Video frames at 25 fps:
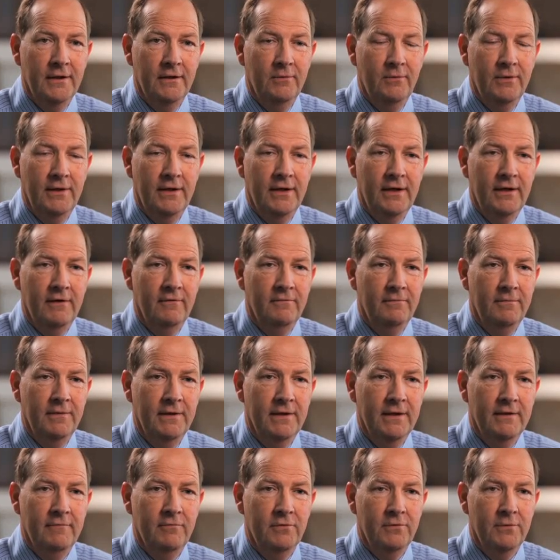We have
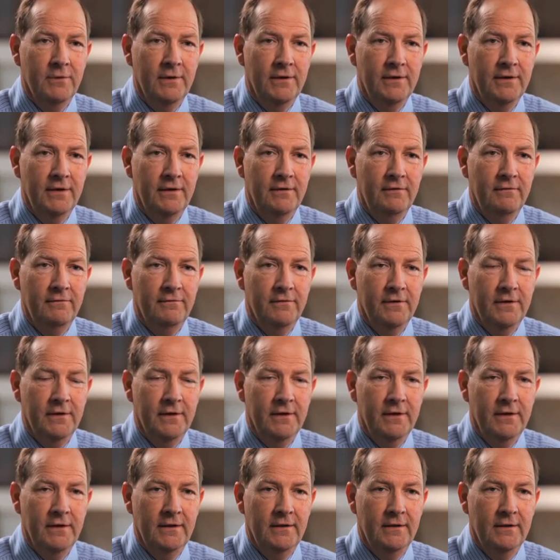been able to
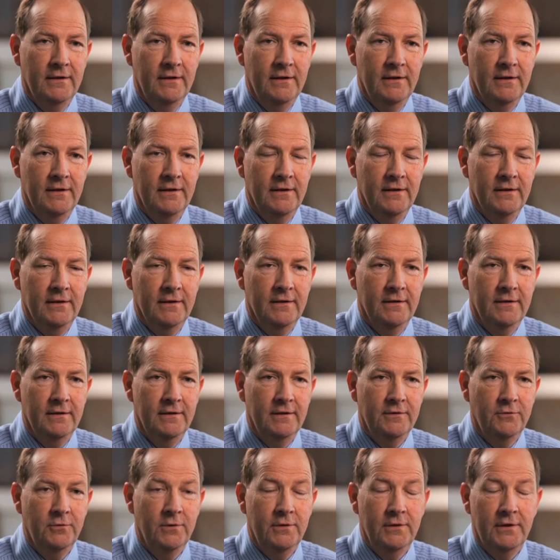identify
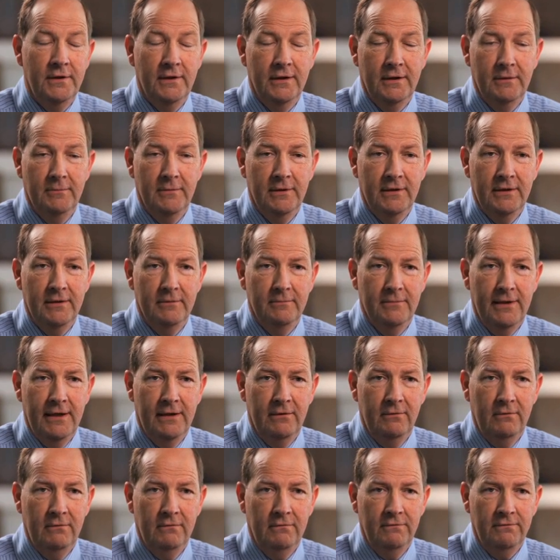28 million
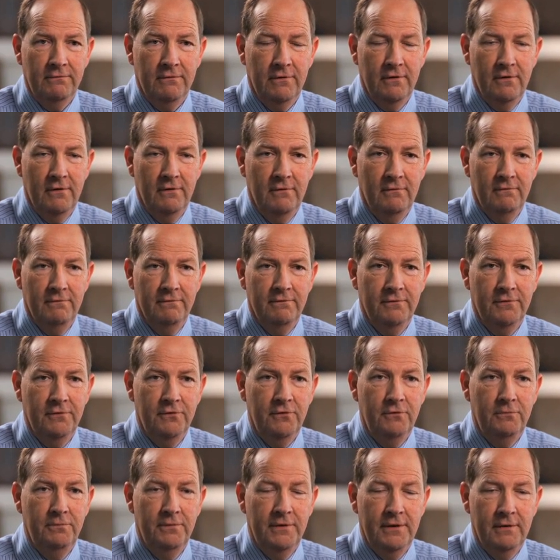barrels of
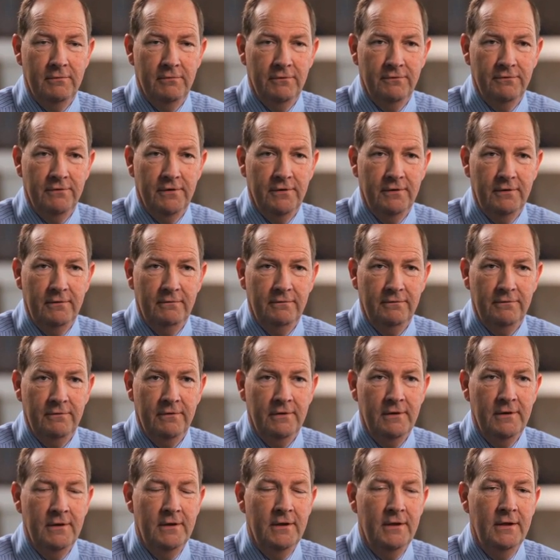2P reserves
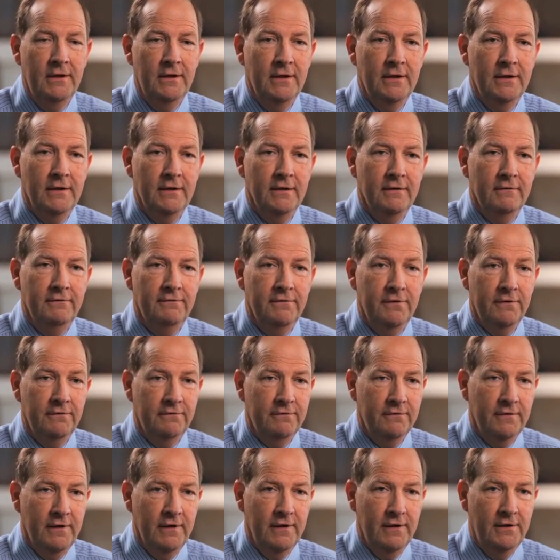in the
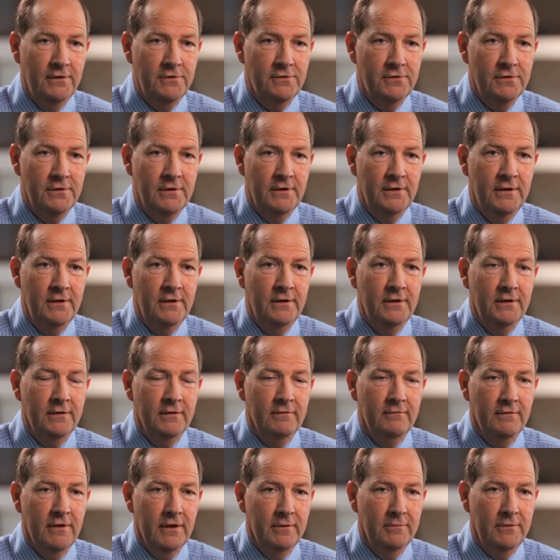first stage
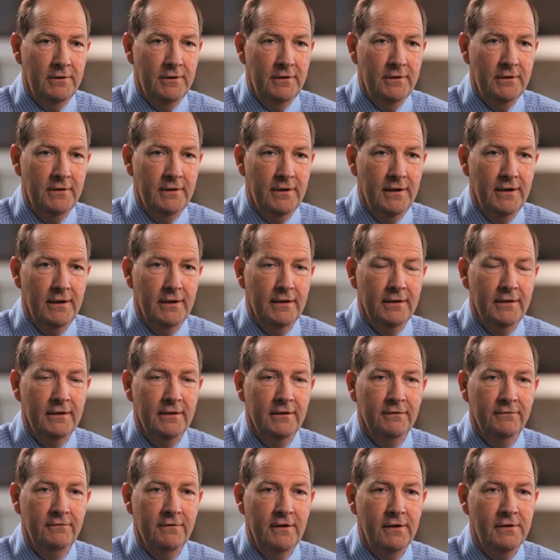development, and
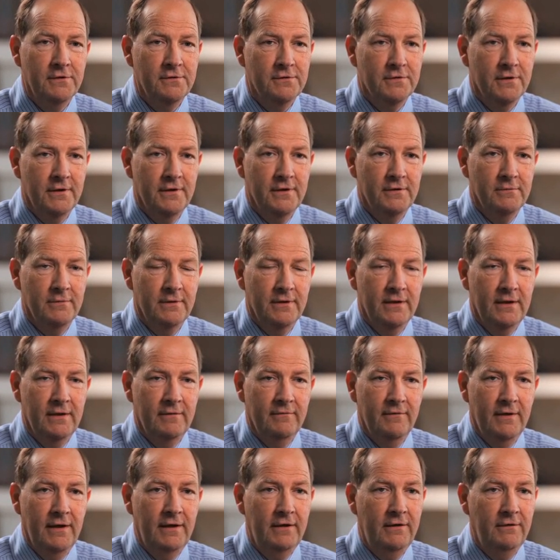in the second stage we
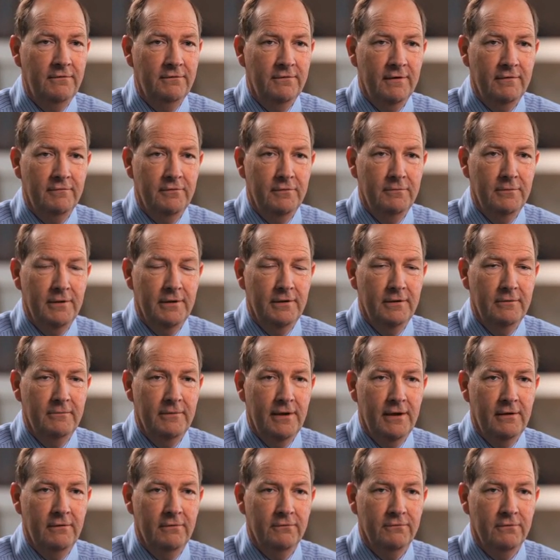have 87 million
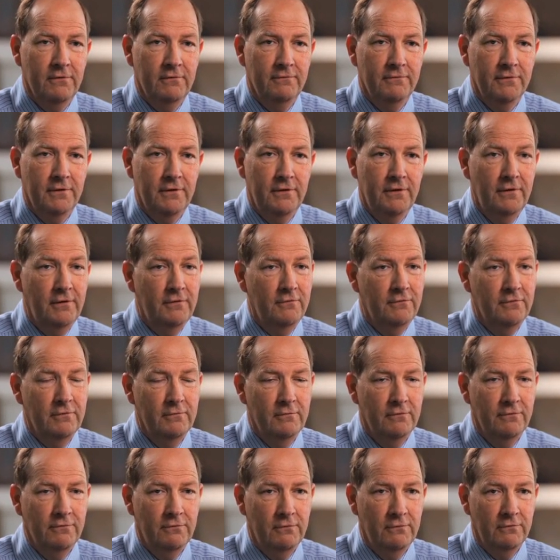barrels of
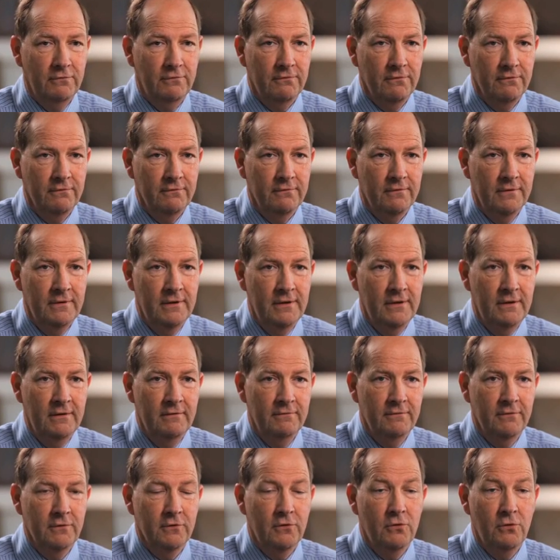contingent resources
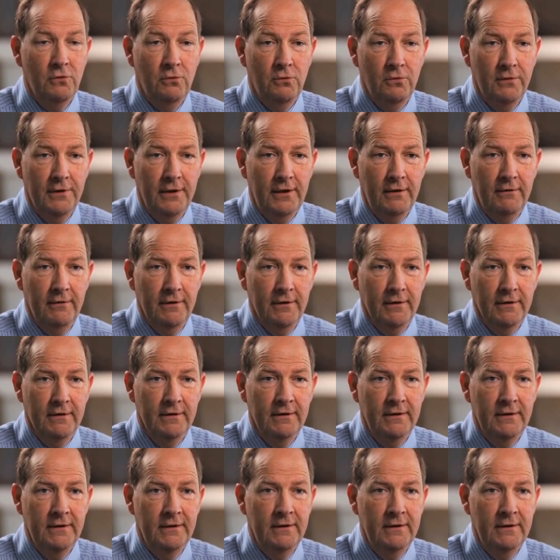for the core area.